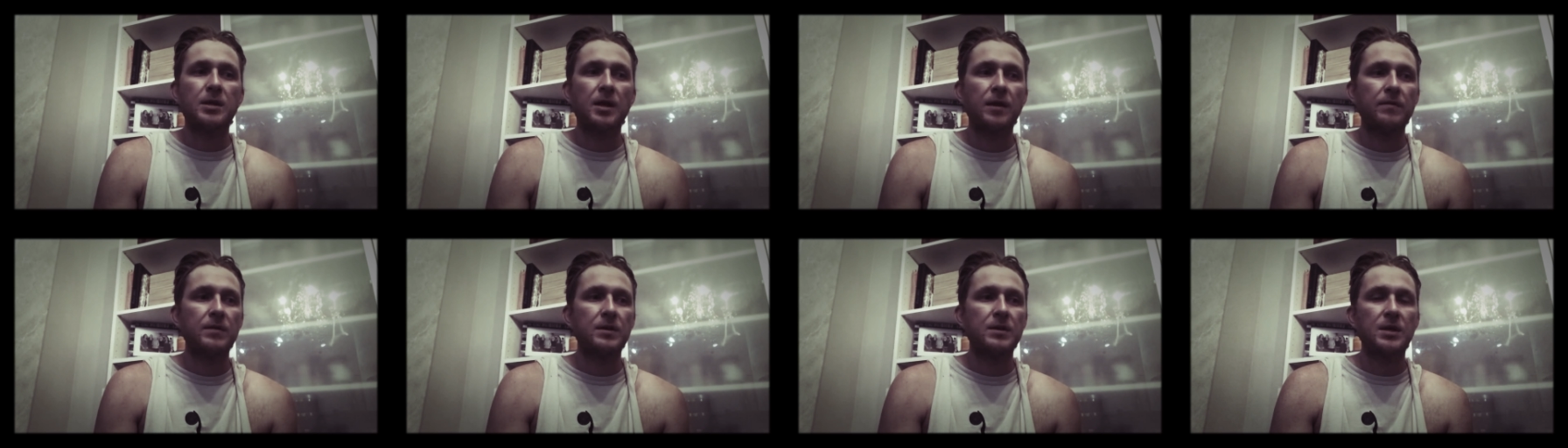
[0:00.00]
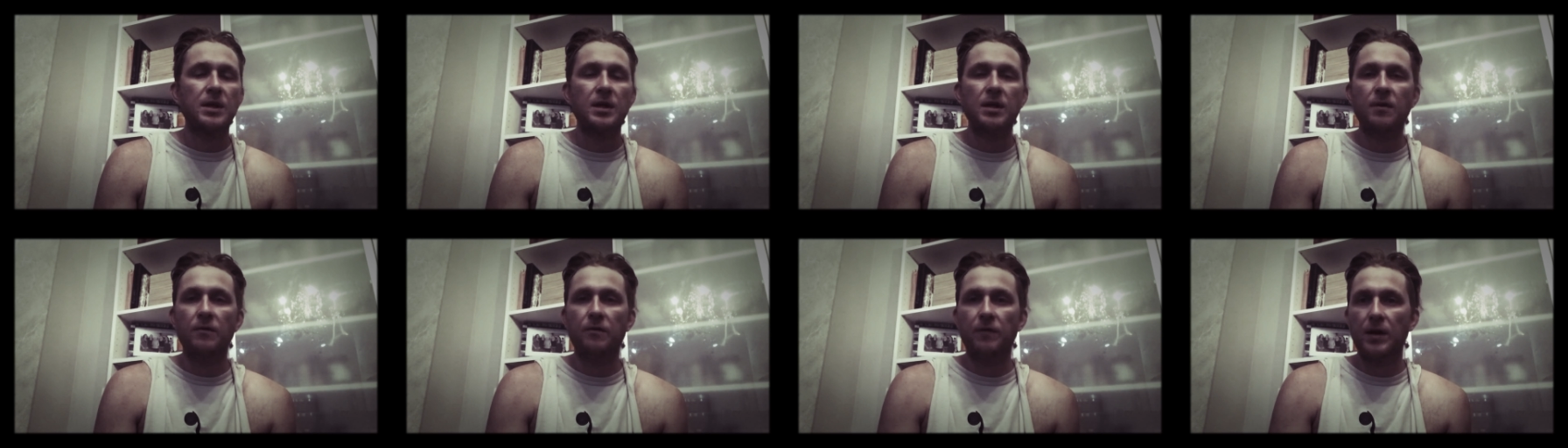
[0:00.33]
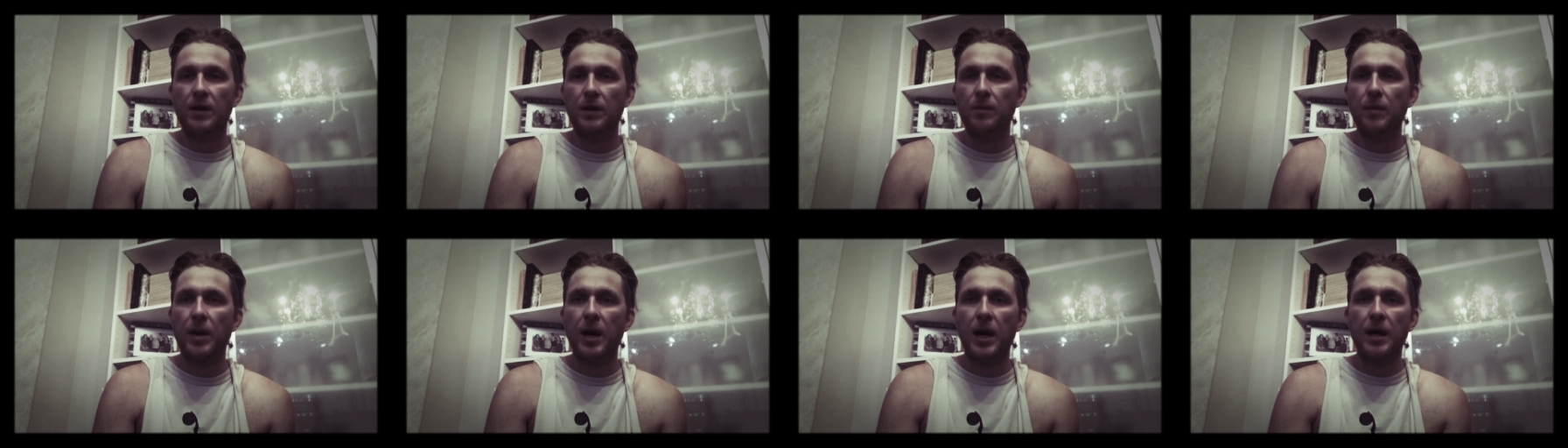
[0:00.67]
give us any
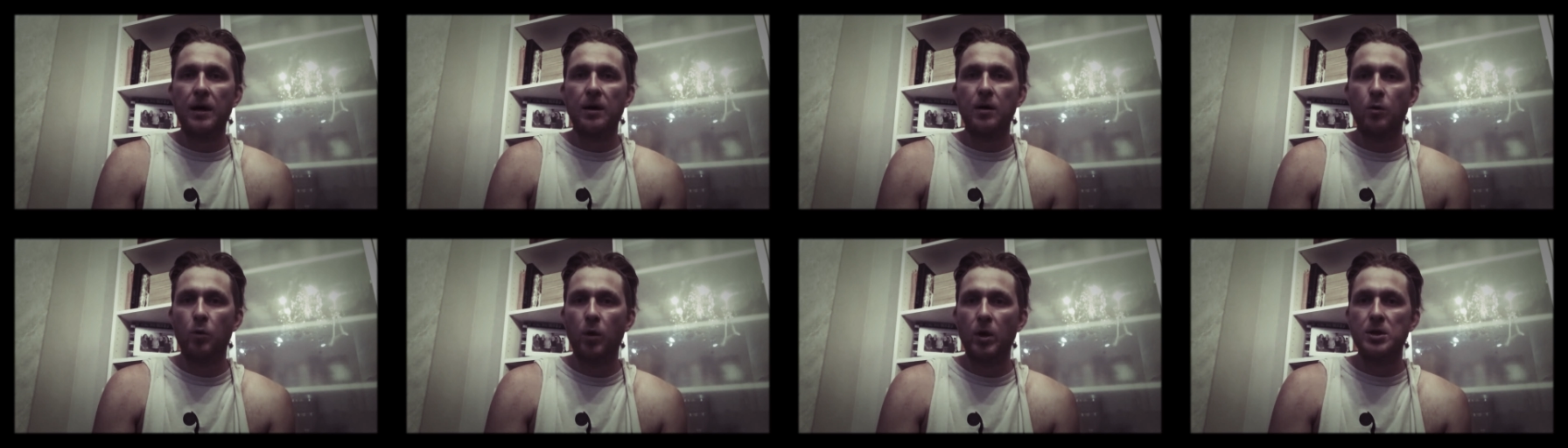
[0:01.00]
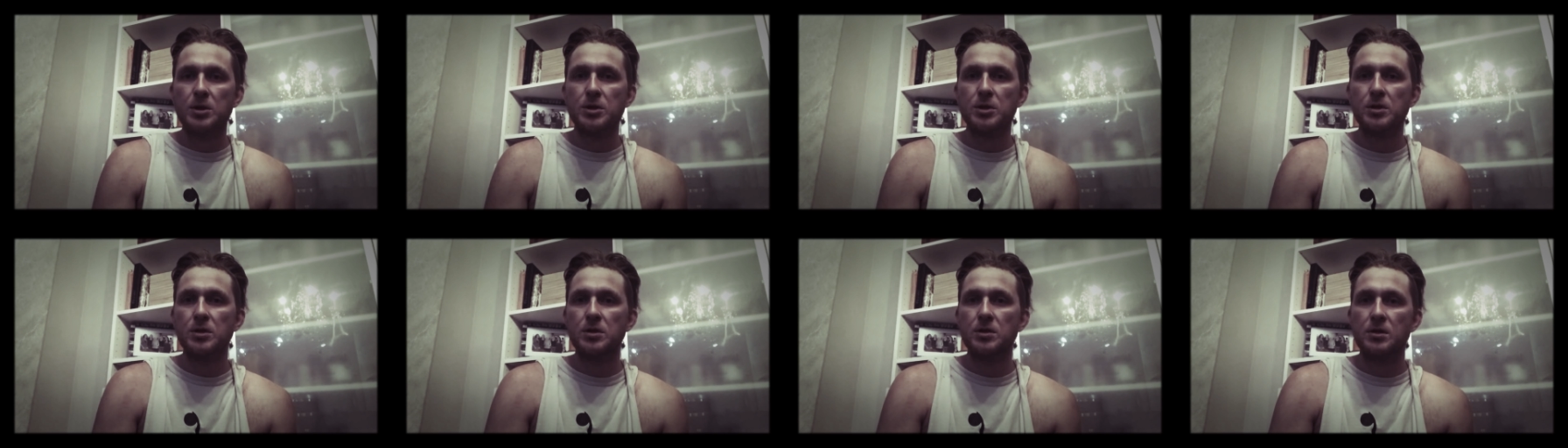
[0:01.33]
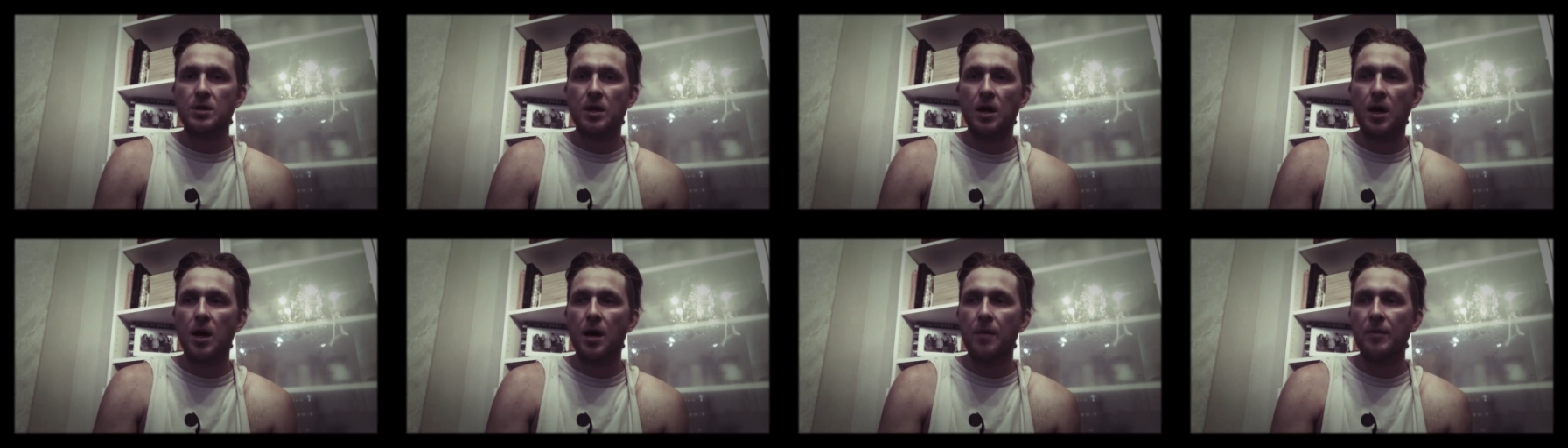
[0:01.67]
feedback, questions,
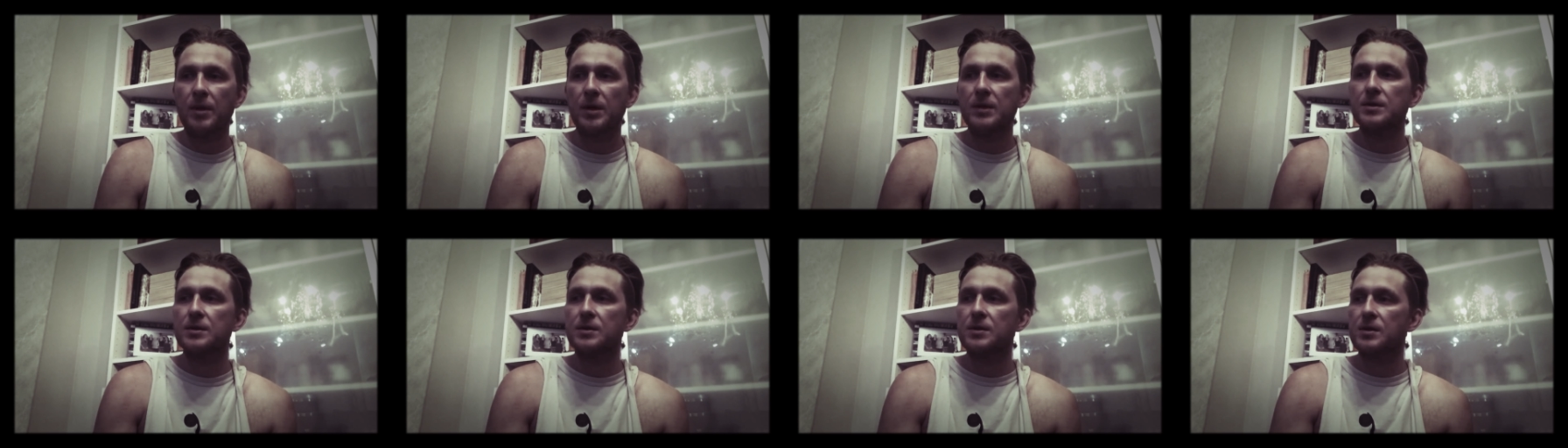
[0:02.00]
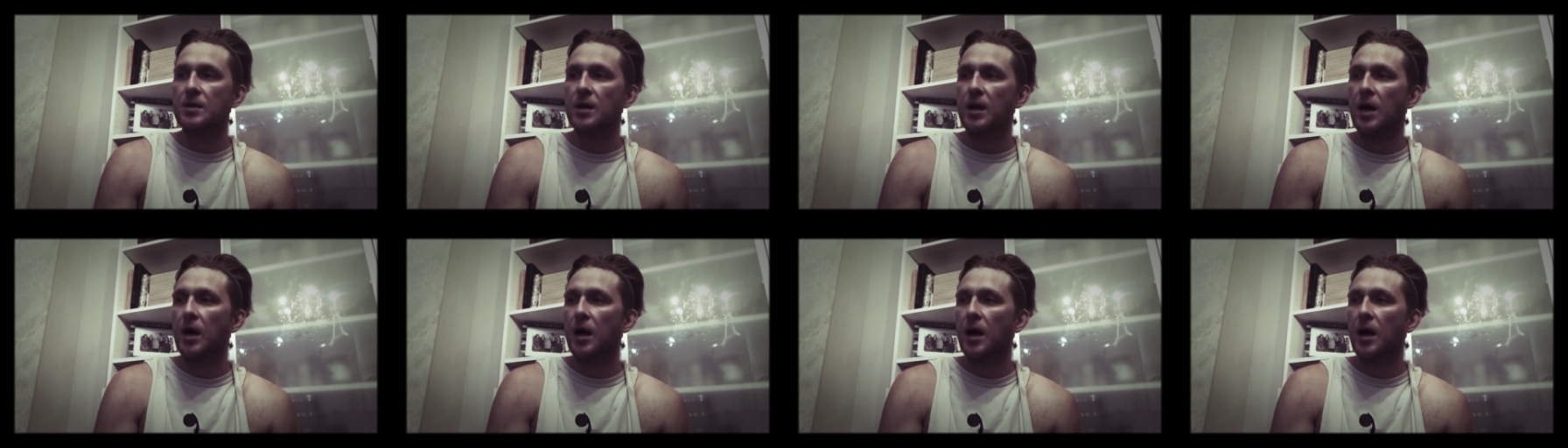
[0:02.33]
comments.